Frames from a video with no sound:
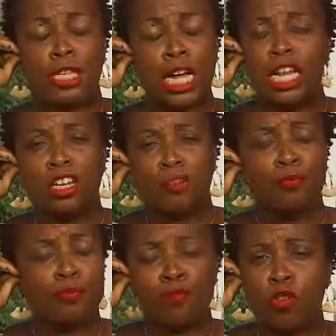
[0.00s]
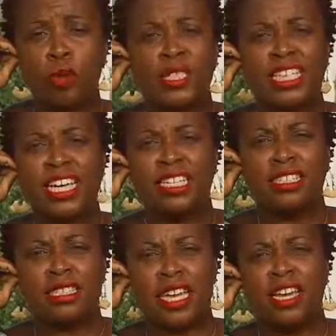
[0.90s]
color, formerly
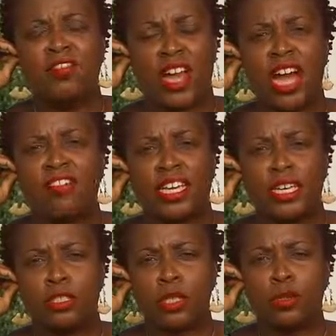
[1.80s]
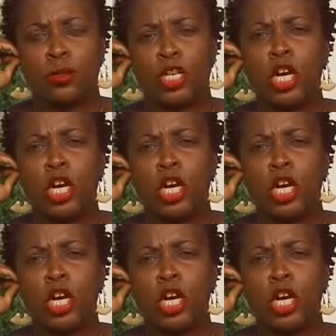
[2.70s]
enslaved Africans who were